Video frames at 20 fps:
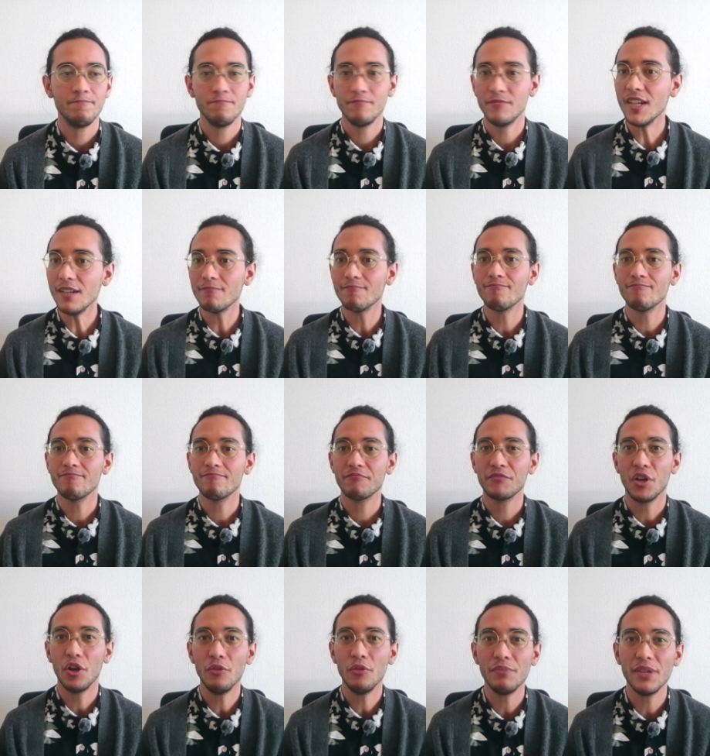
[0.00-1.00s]
Yeah,
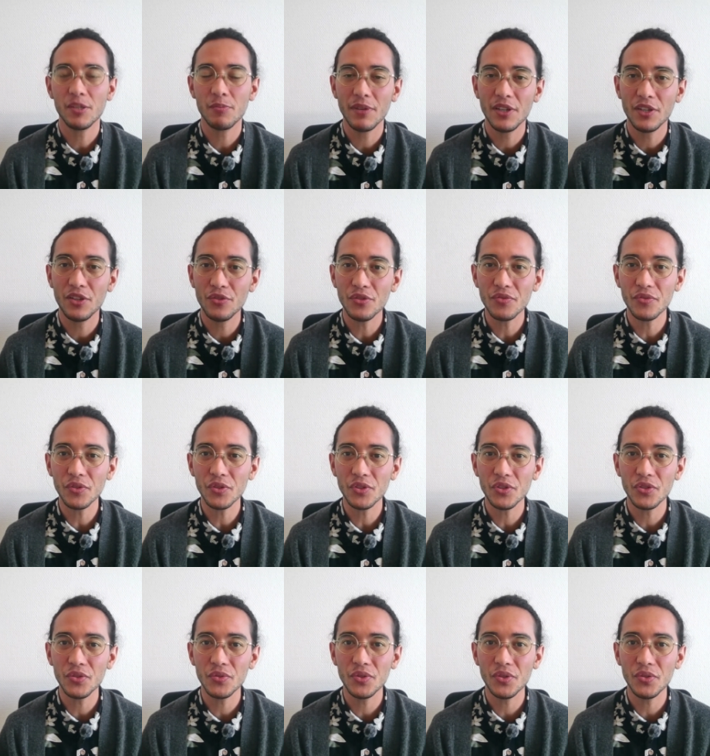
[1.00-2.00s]
hope that's been useful
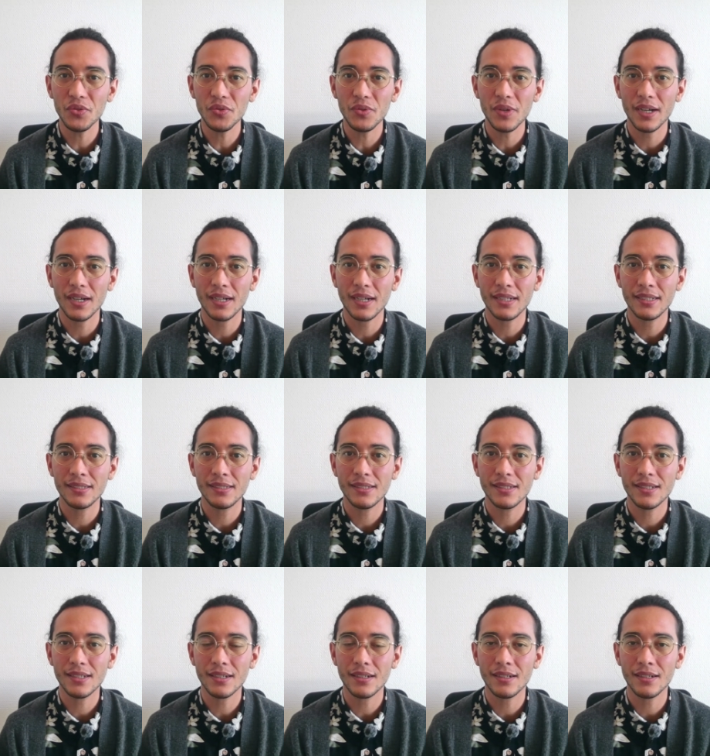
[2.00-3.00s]
to you.
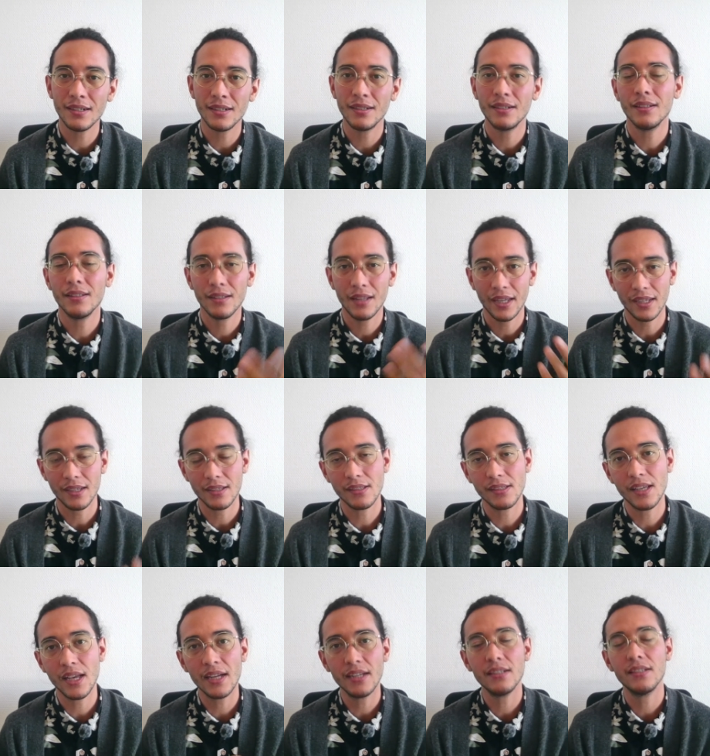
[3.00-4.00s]
And like I
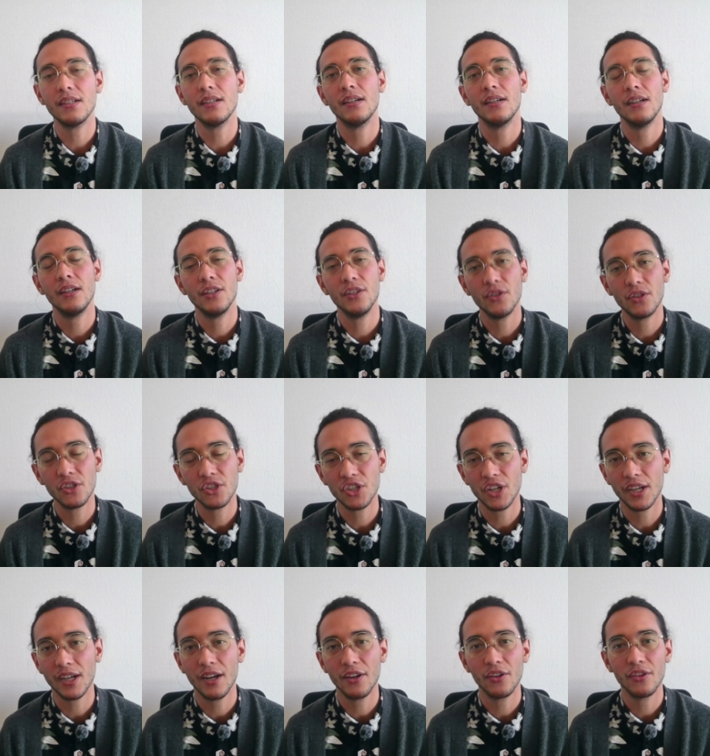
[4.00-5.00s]
said, you can
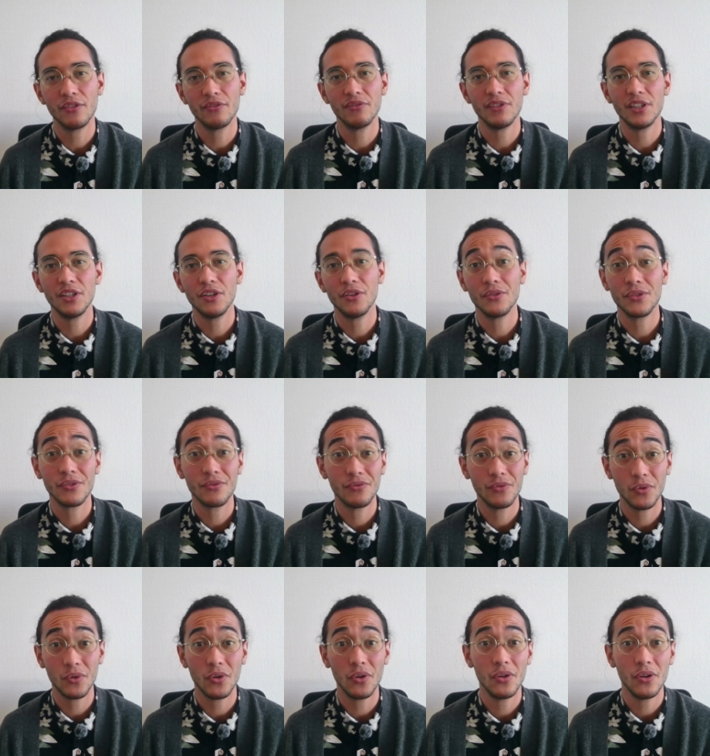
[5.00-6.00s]
check out other videos
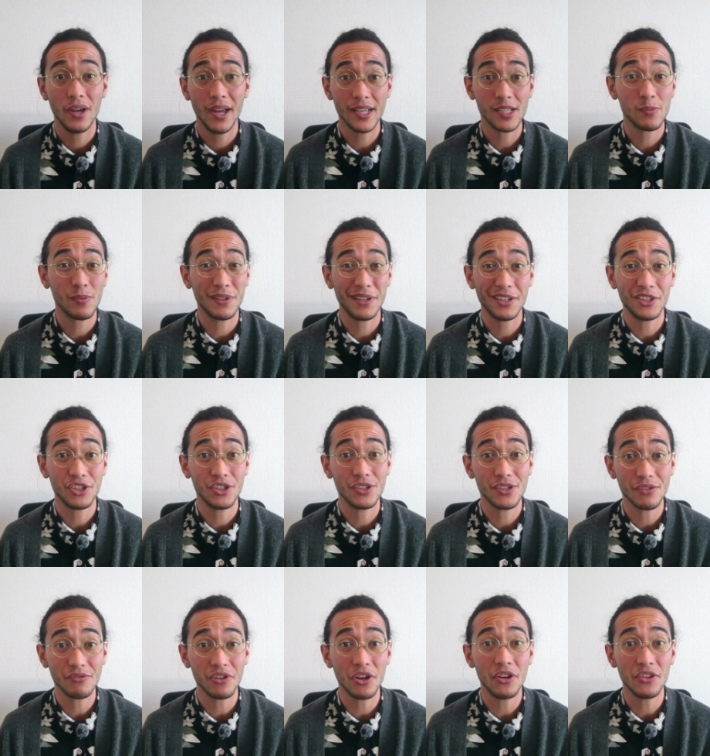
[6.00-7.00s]
for
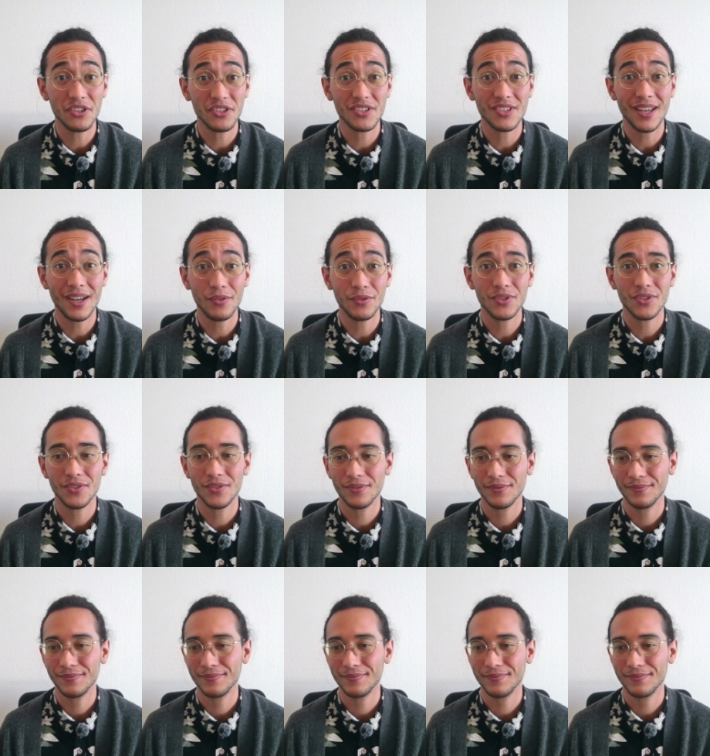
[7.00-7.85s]
explanations of other sounds.